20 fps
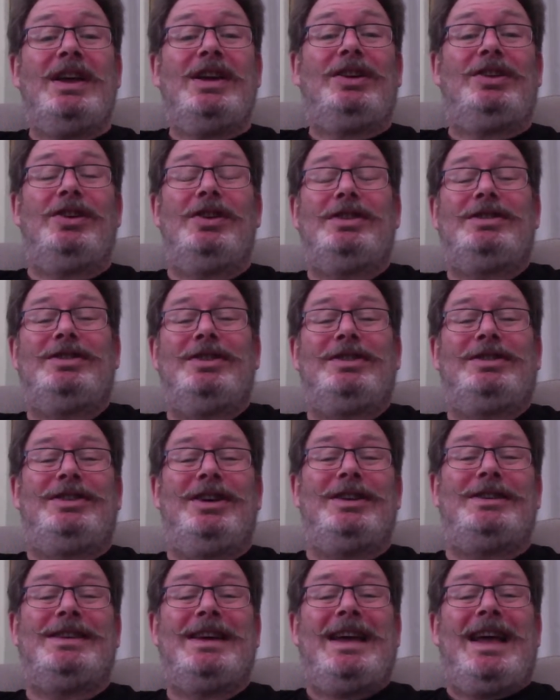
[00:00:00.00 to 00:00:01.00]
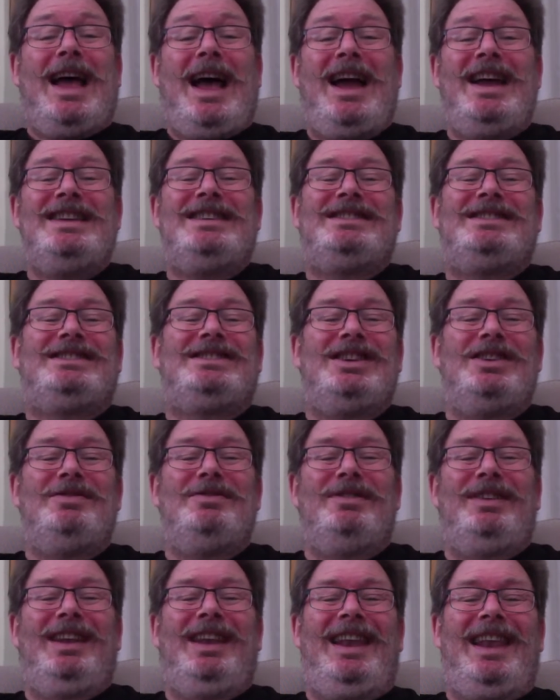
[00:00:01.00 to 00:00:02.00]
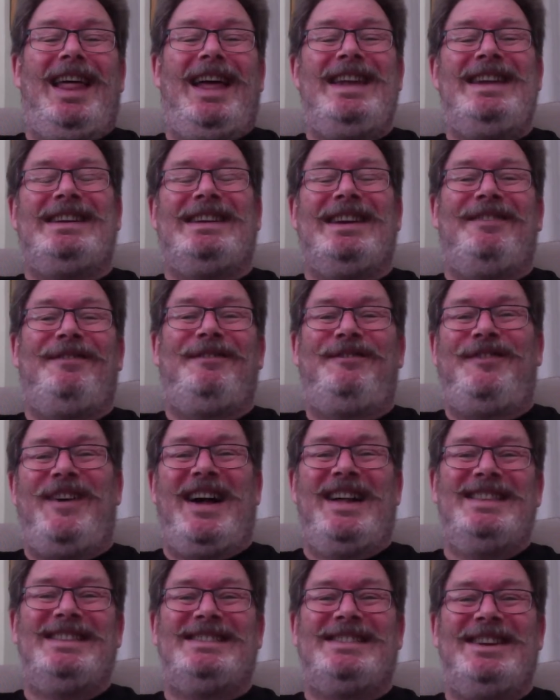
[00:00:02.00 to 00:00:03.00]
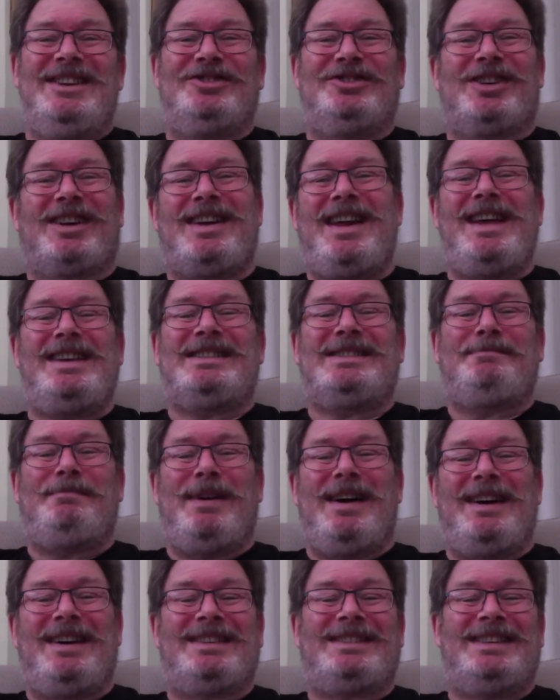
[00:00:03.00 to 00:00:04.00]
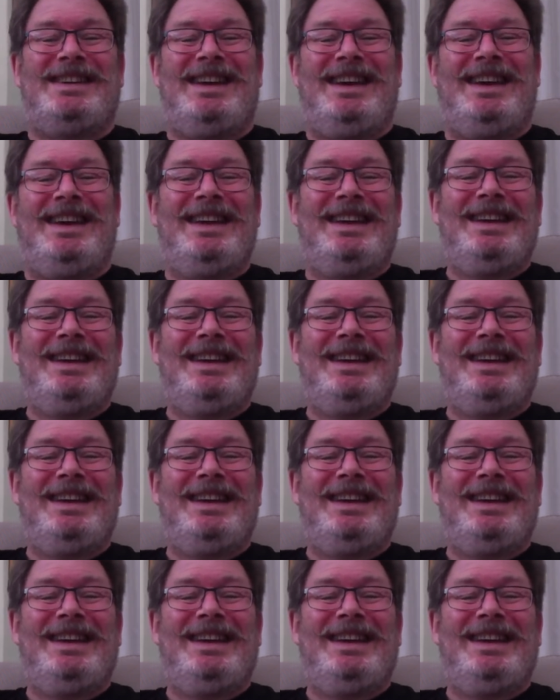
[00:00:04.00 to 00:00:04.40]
"Good, good, good. I do like a fancy dress party."